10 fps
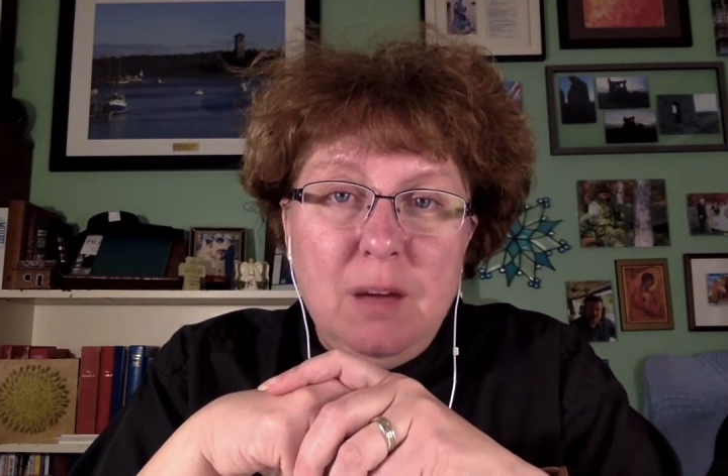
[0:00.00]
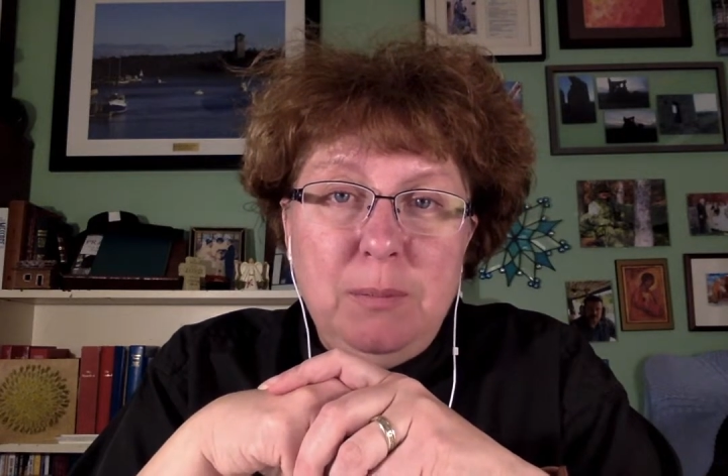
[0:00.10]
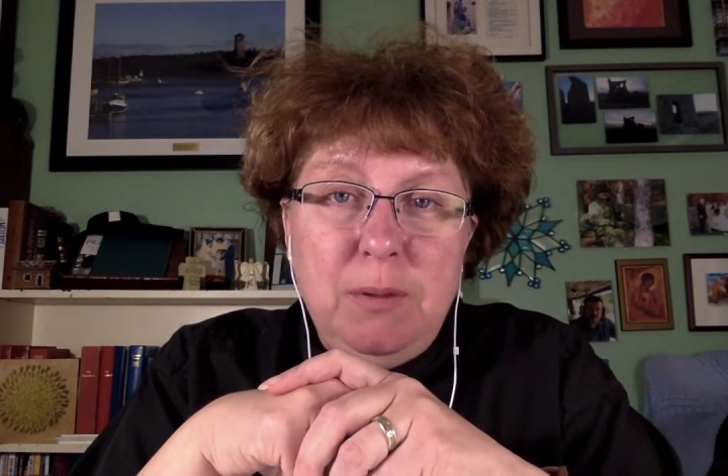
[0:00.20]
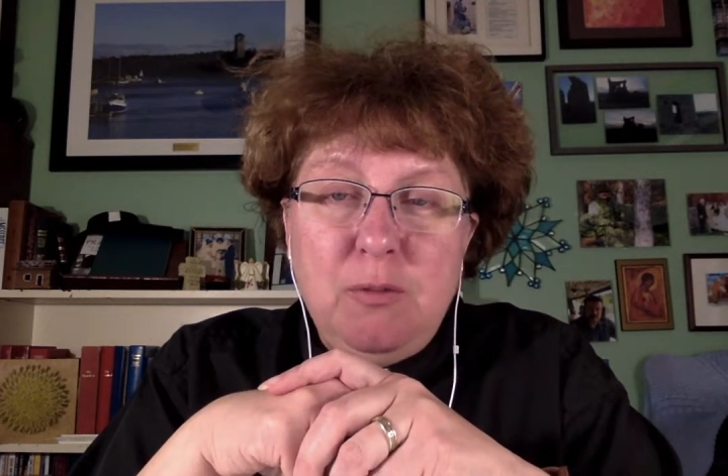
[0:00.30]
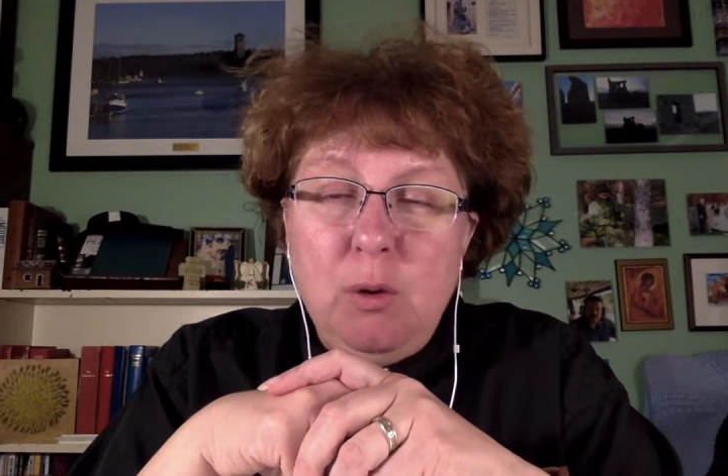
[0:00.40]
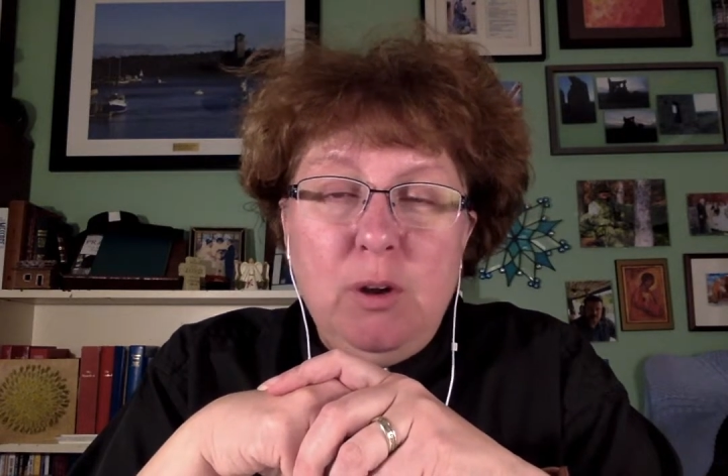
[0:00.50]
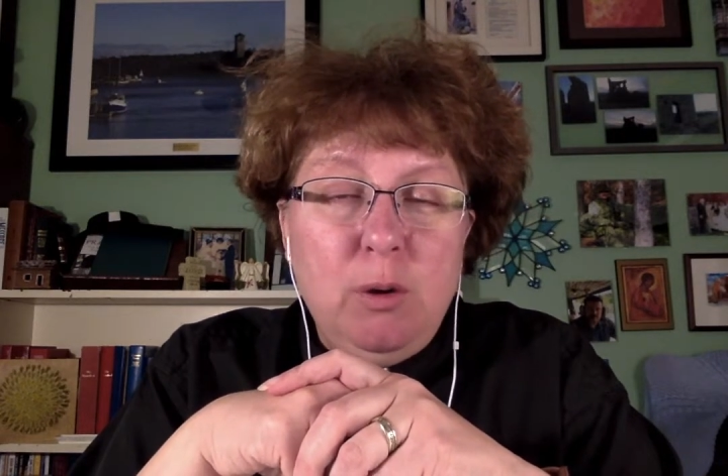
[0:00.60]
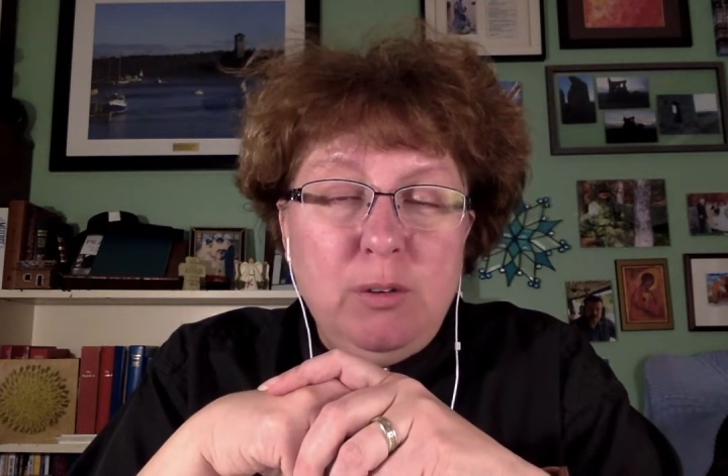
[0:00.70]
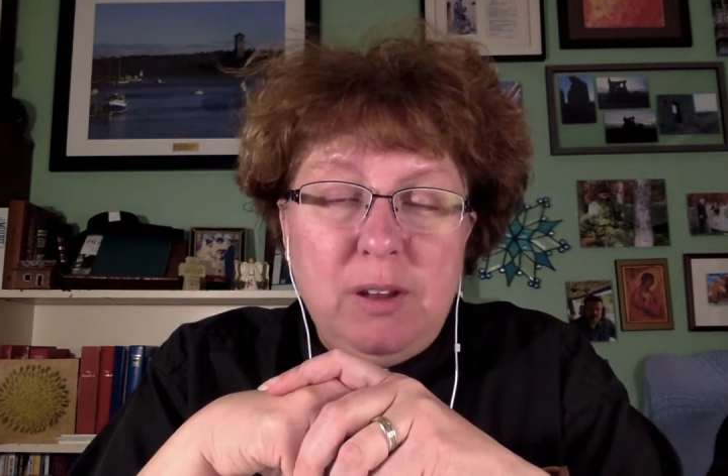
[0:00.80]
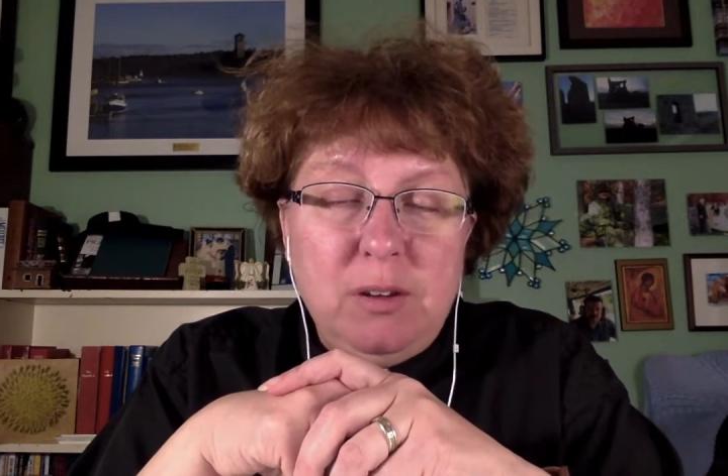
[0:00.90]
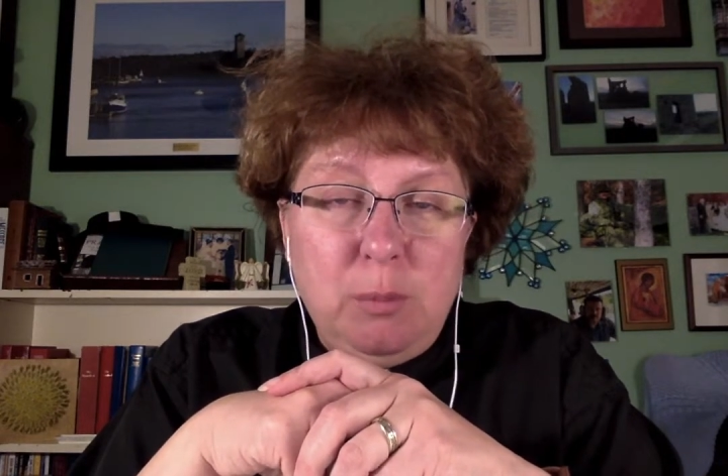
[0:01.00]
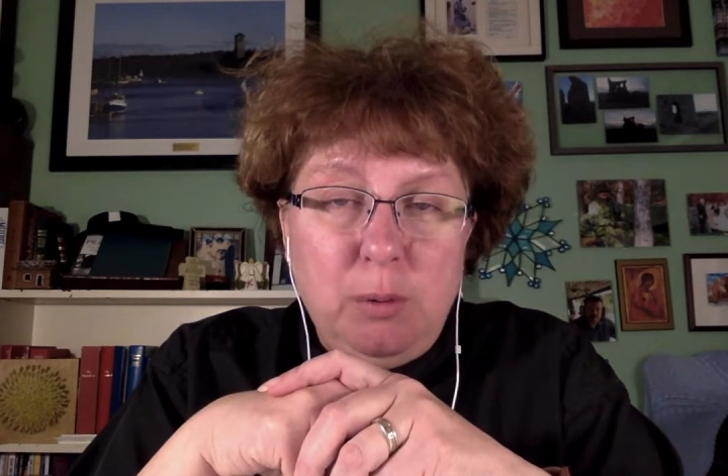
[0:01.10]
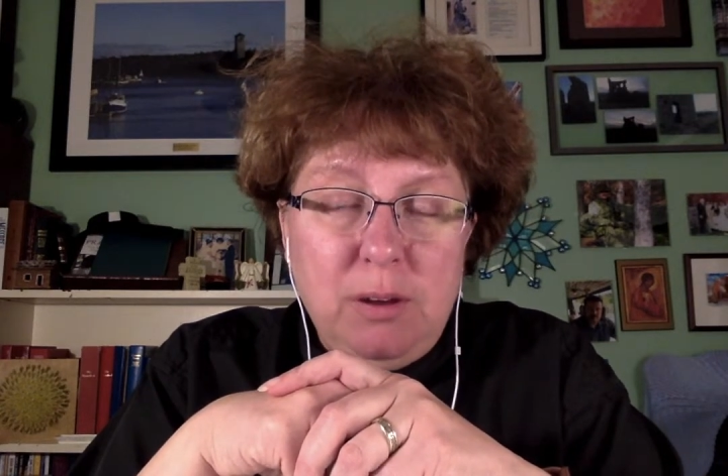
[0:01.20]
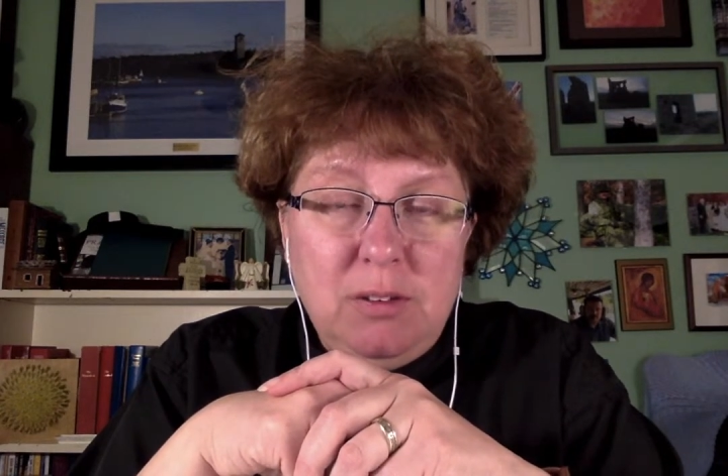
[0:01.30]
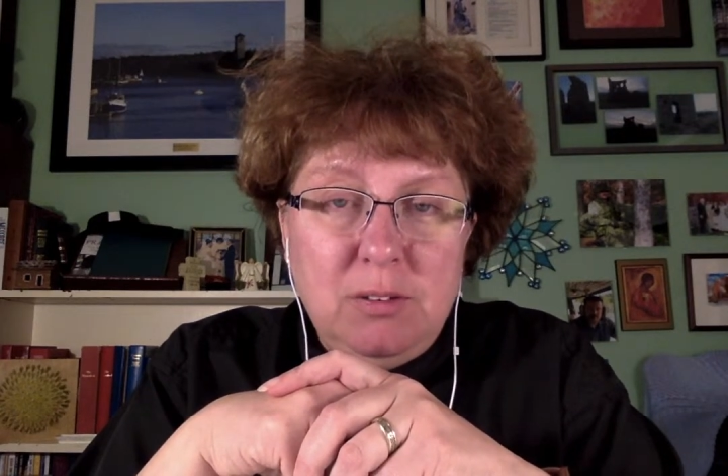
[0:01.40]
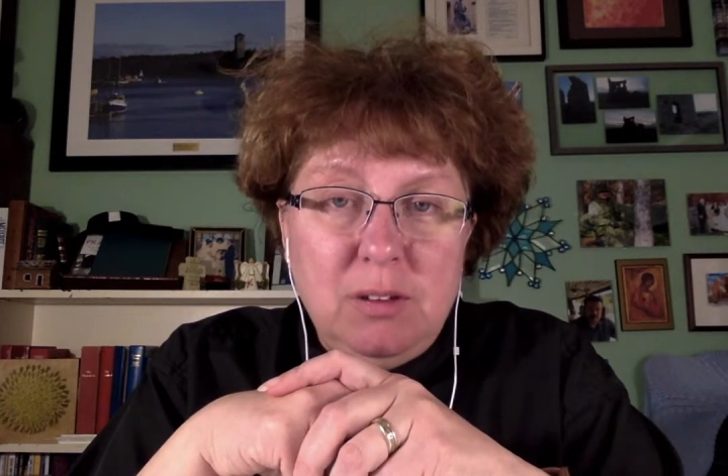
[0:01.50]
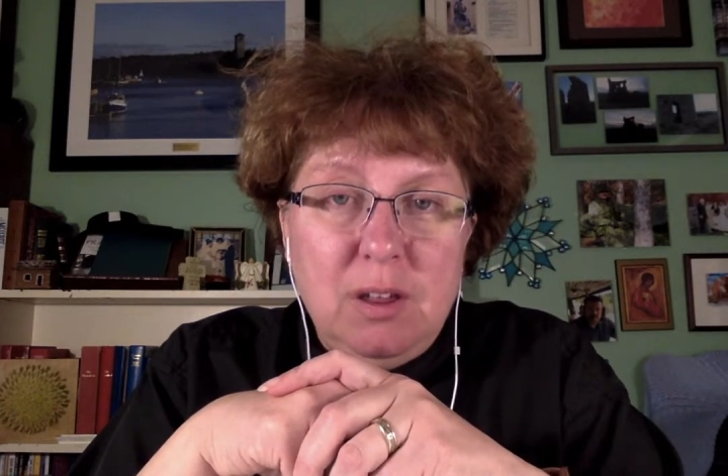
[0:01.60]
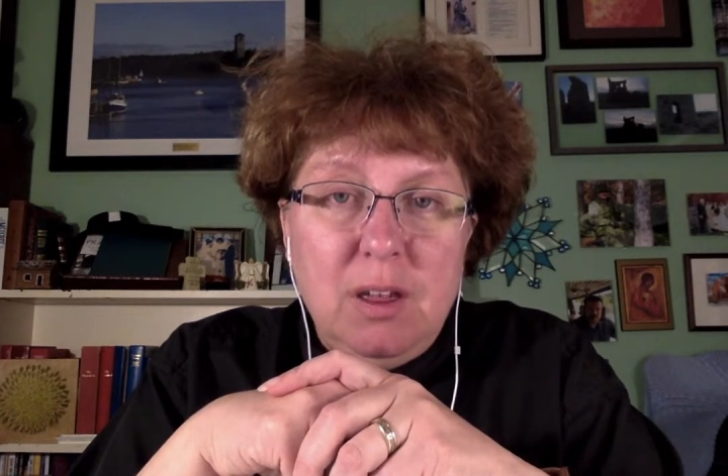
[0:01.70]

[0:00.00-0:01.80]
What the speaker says: before you're ordained a priest,